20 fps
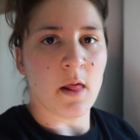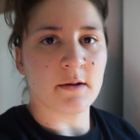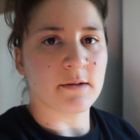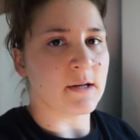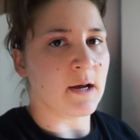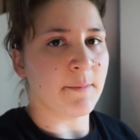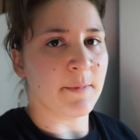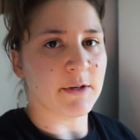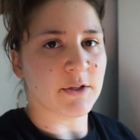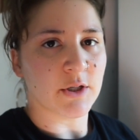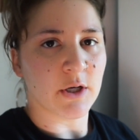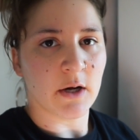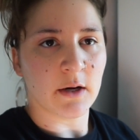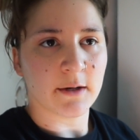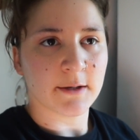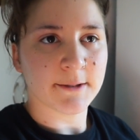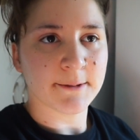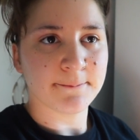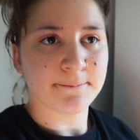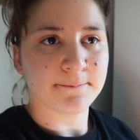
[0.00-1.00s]
It's on my
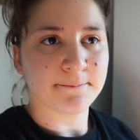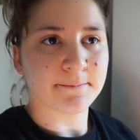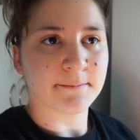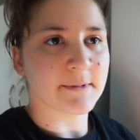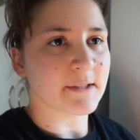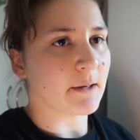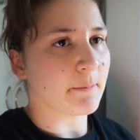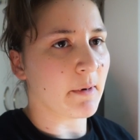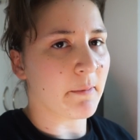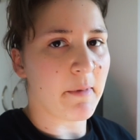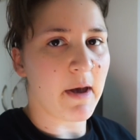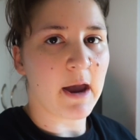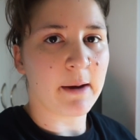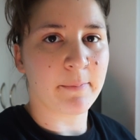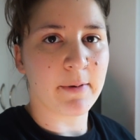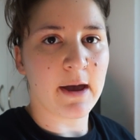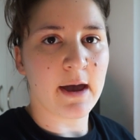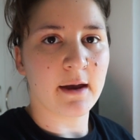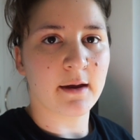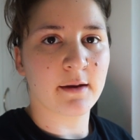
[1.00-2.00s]
truck. It's on my
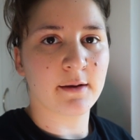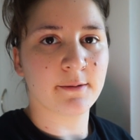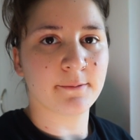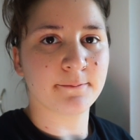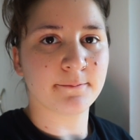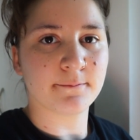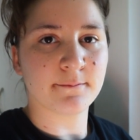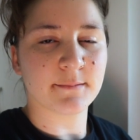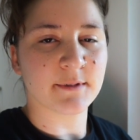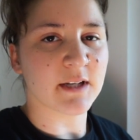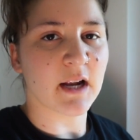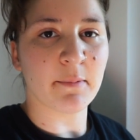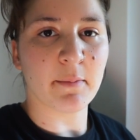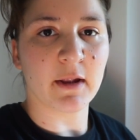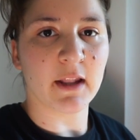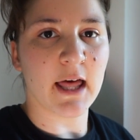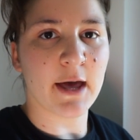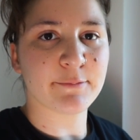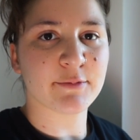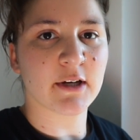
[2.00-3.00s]
backpack. It's on
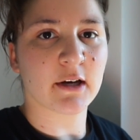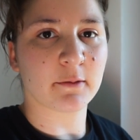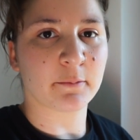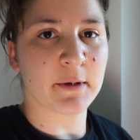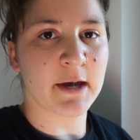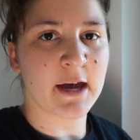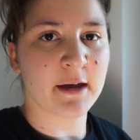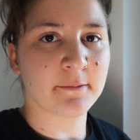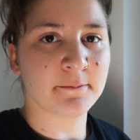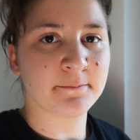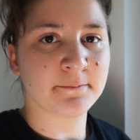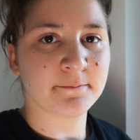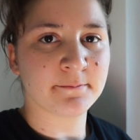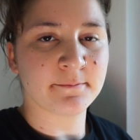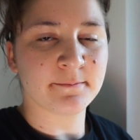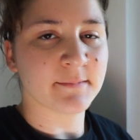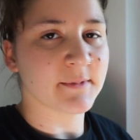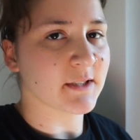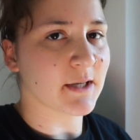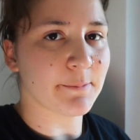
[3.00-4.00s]
my laptop bag.
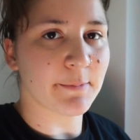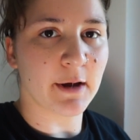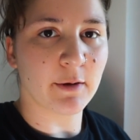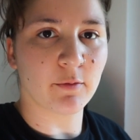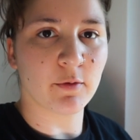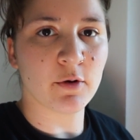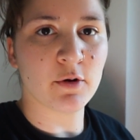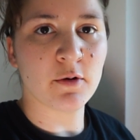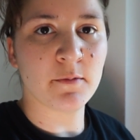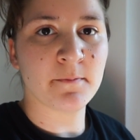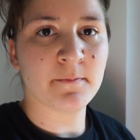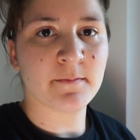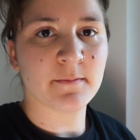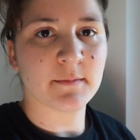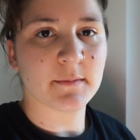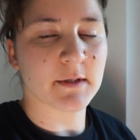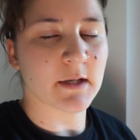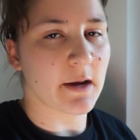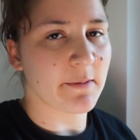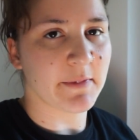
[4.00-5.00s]
It's on my room.
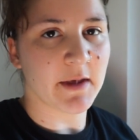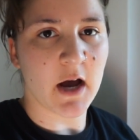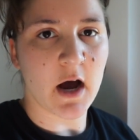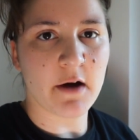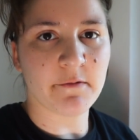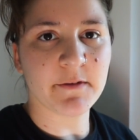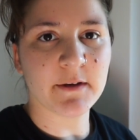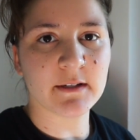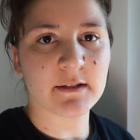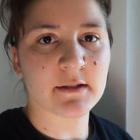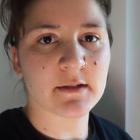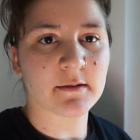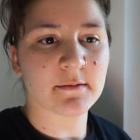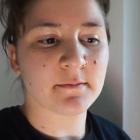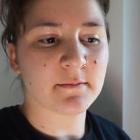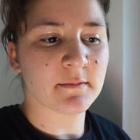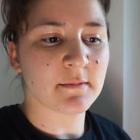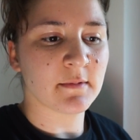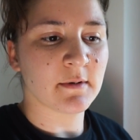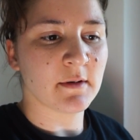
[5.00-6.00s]
It's on the office.
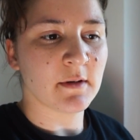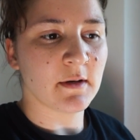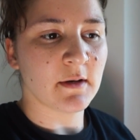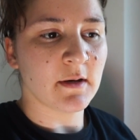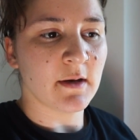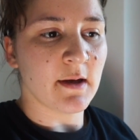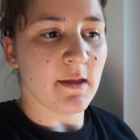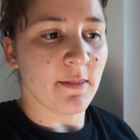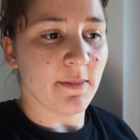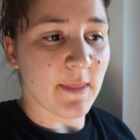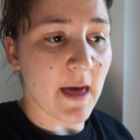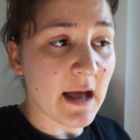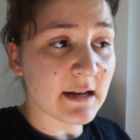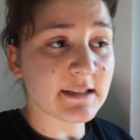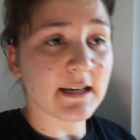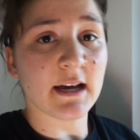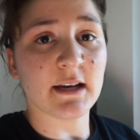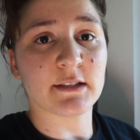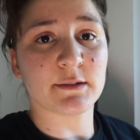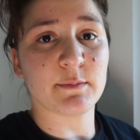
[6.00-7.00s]

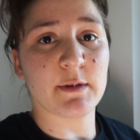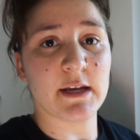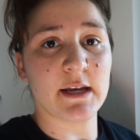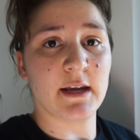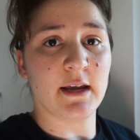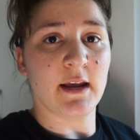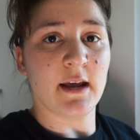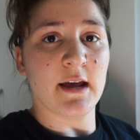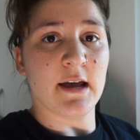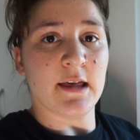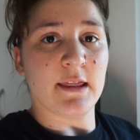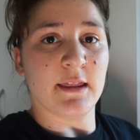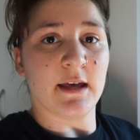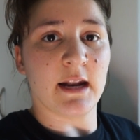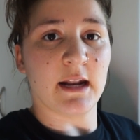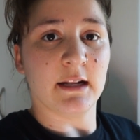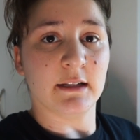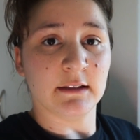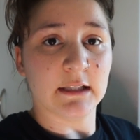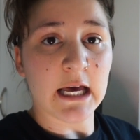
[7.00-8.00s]
That tells me
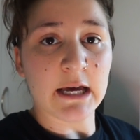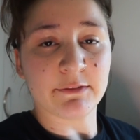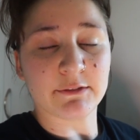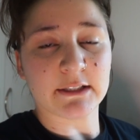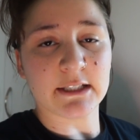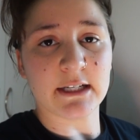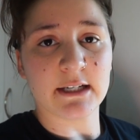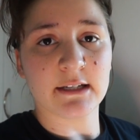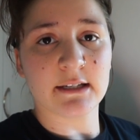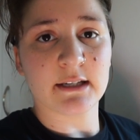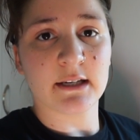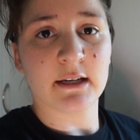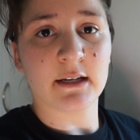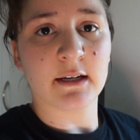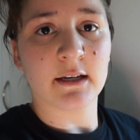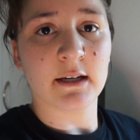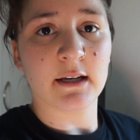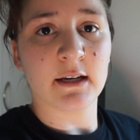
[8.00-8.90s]
that I left it